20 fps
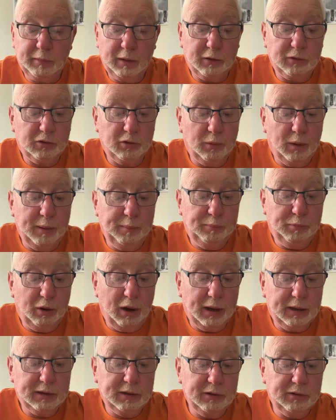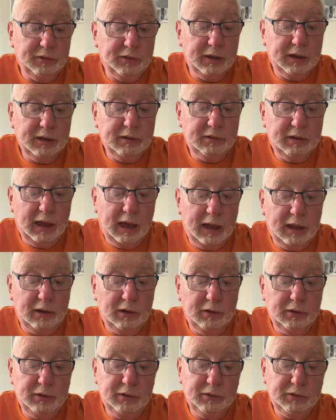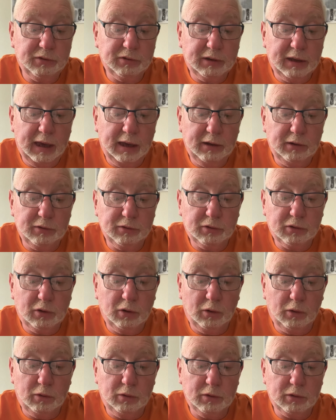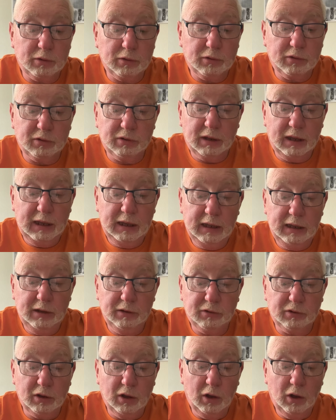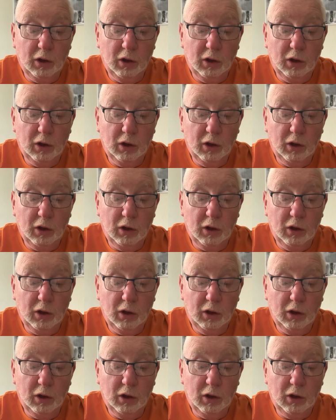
So I practiced the guitar, learned scales, chords, keys,